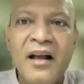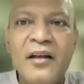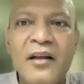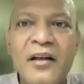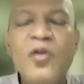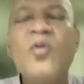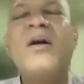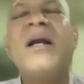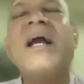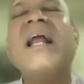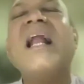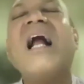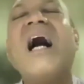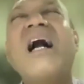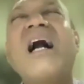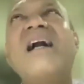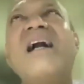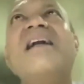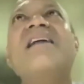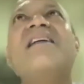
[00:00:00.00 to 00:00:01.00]
you can
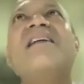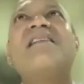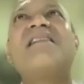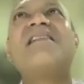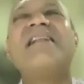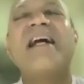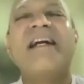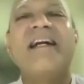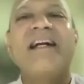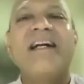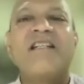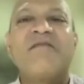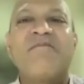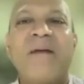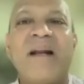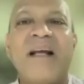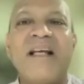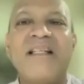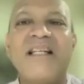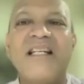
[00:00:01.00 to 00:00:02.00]
understand its
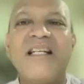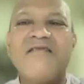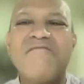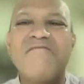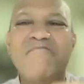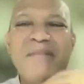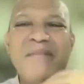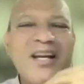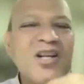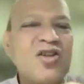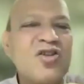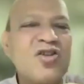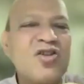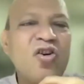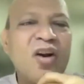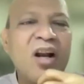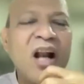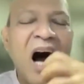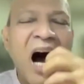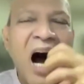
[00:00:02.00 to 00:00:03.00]
presence based
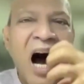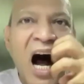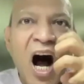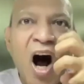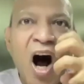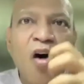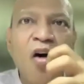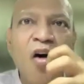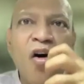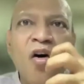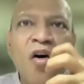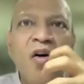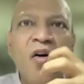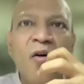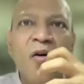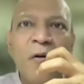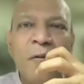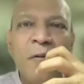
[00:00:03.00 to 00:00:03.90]
on how